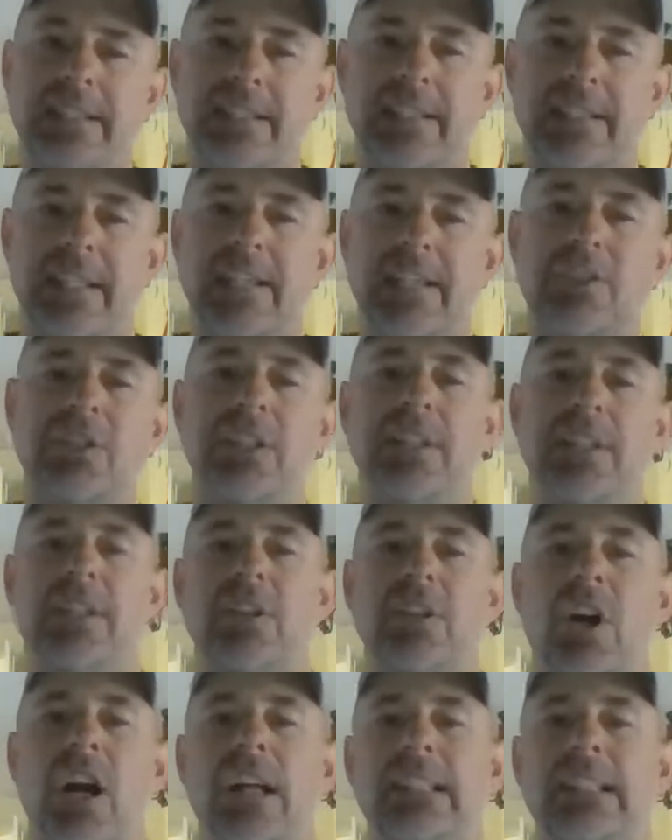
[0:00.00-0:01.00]
teaching the
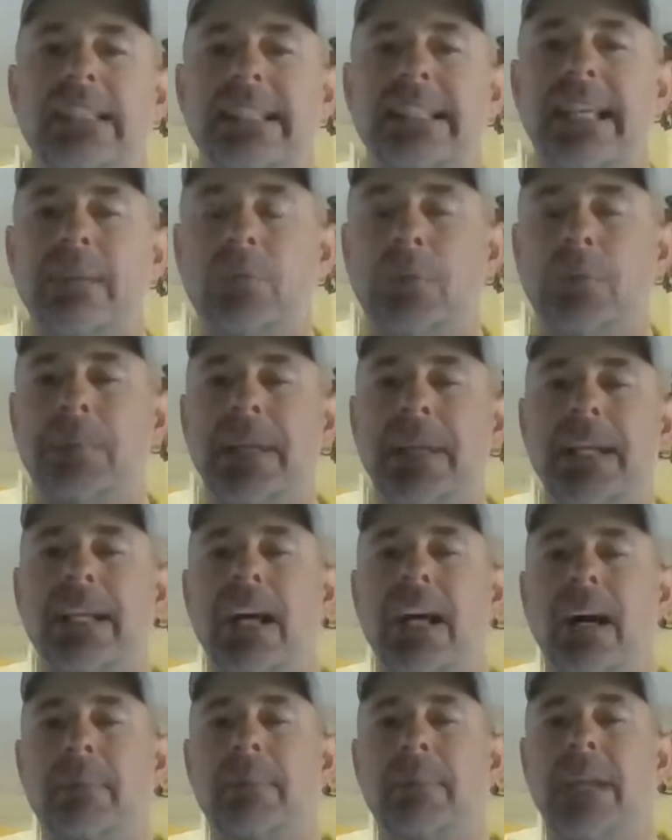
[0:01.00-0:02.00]
dog that they will pick
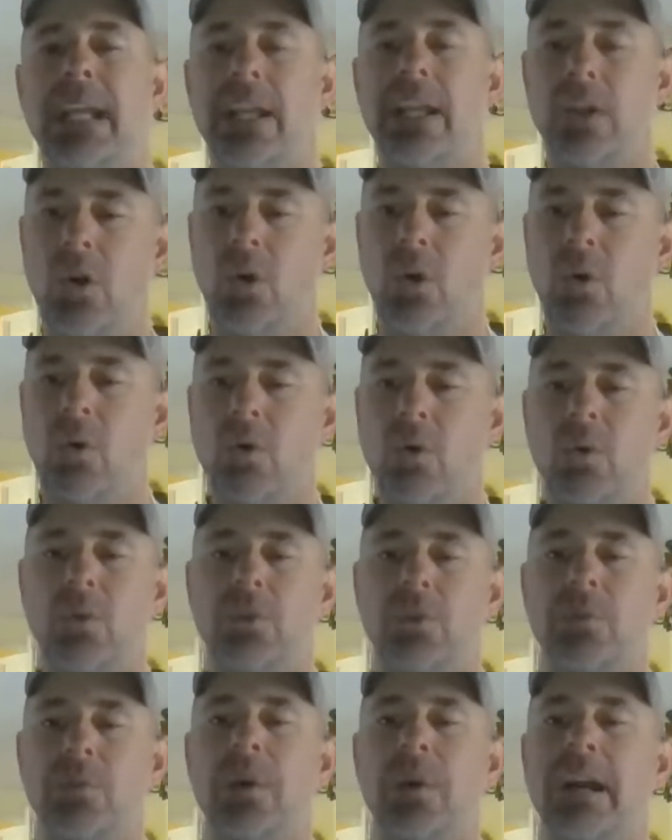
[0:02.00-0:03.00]
up and
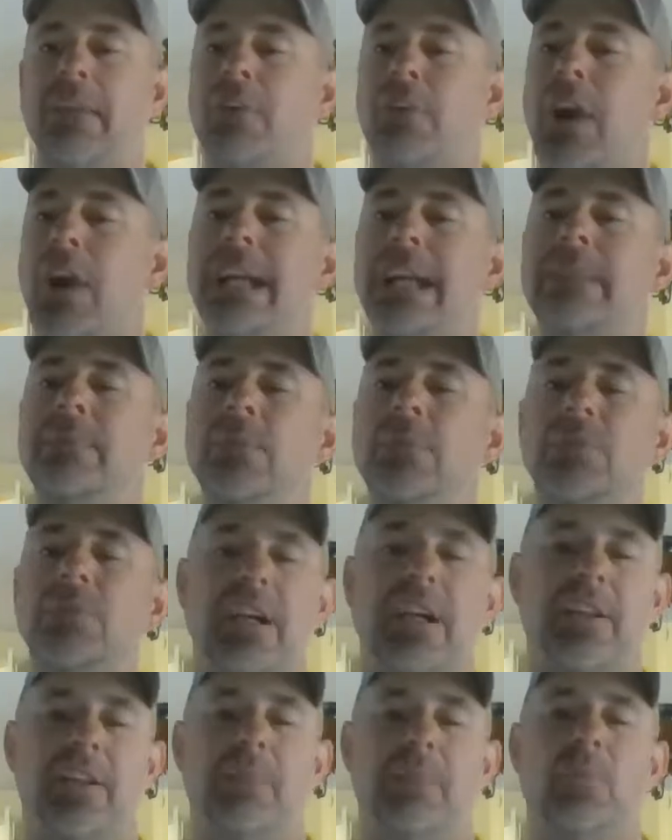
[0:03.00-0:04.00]
hold whatever item you
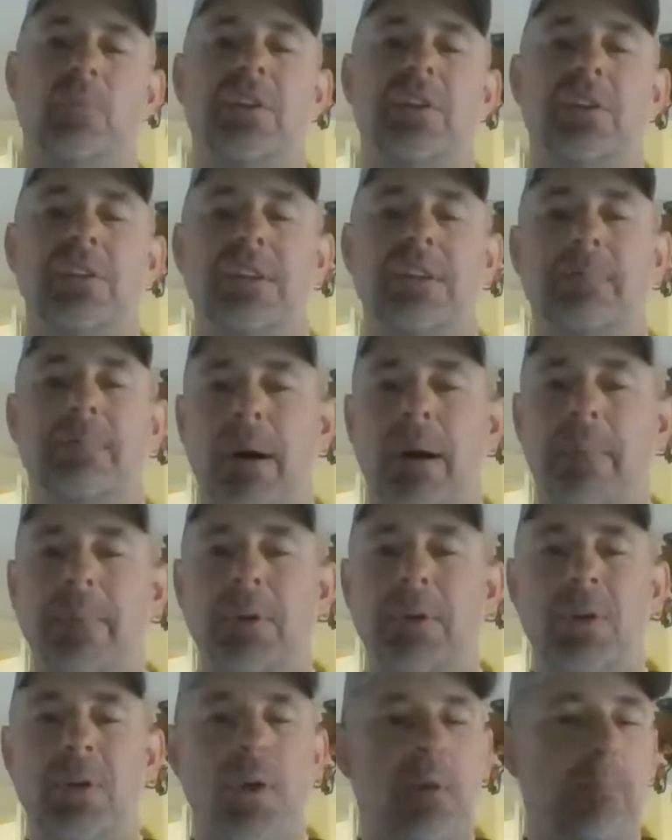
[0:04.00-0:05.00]
tell them, whether it's a
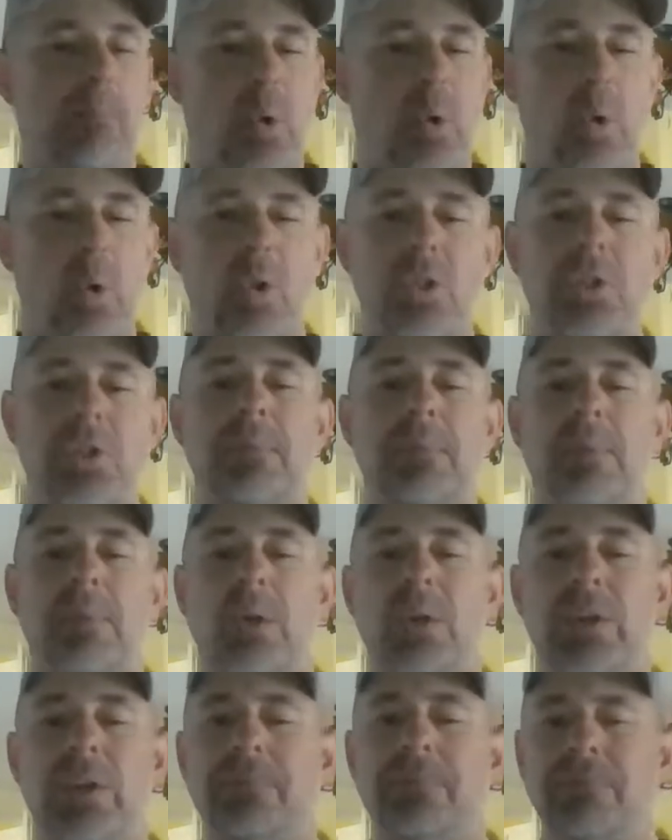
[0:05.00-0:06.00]
bumper, a bowl, or a
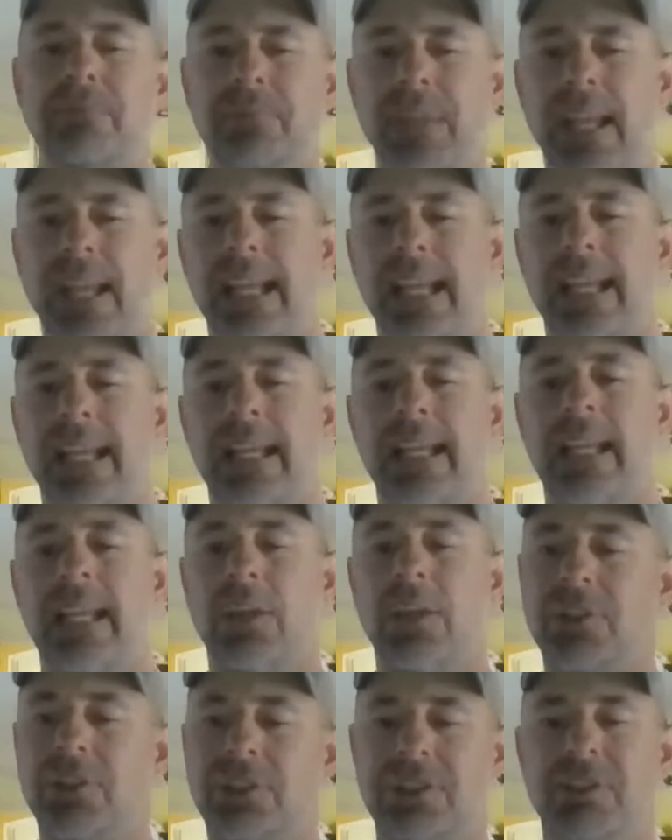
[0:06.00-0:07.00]
bird,
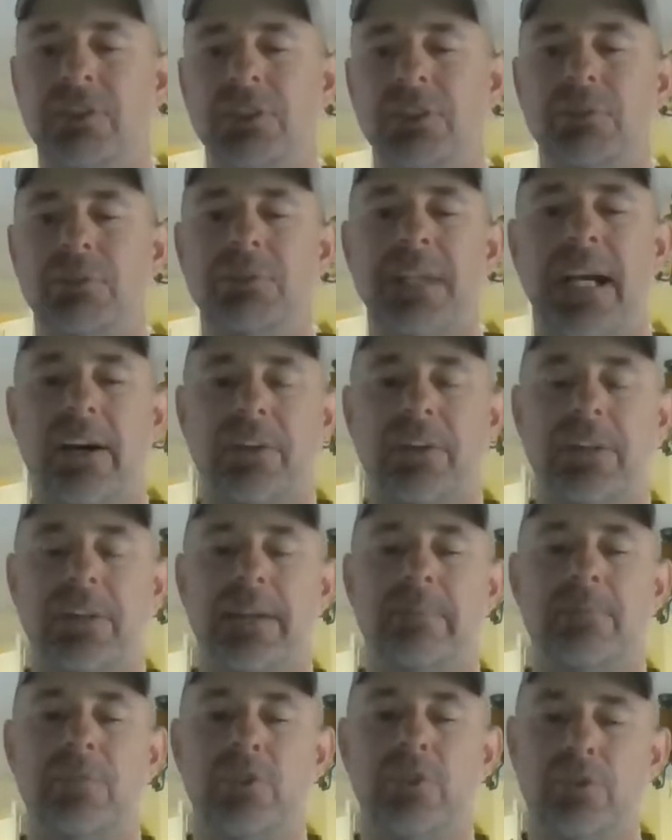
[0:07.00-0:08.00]
until you tell
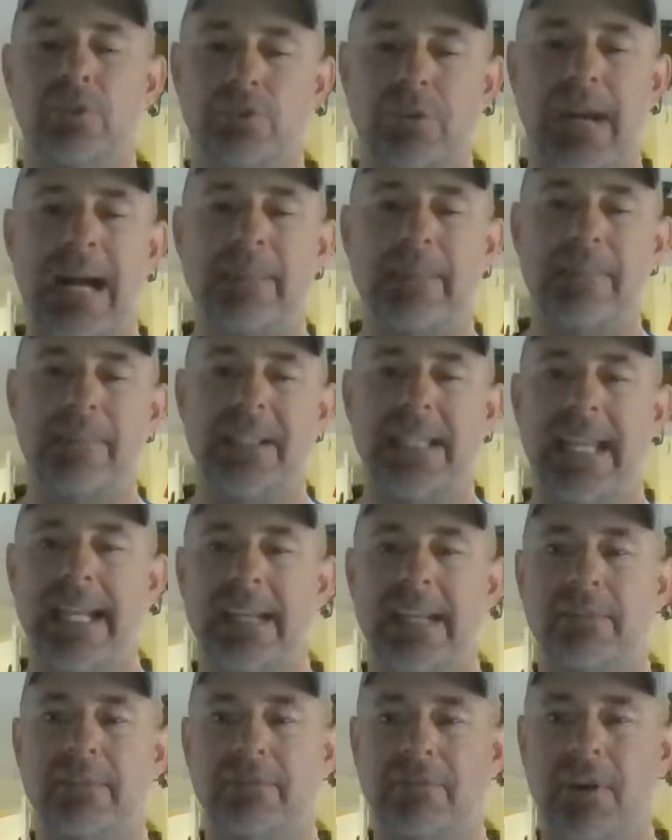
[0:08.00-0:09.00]
them to drop and
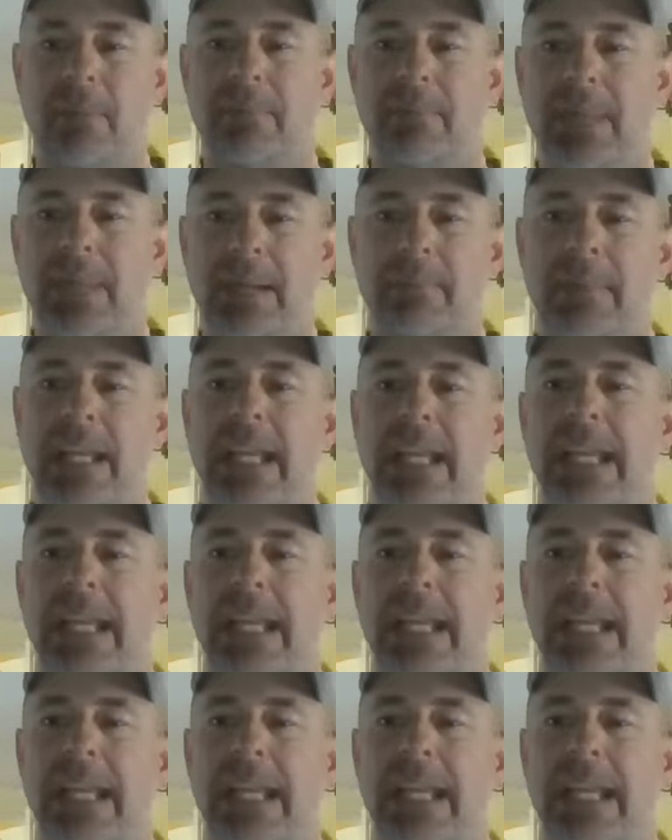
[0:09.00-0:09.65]
take it from them.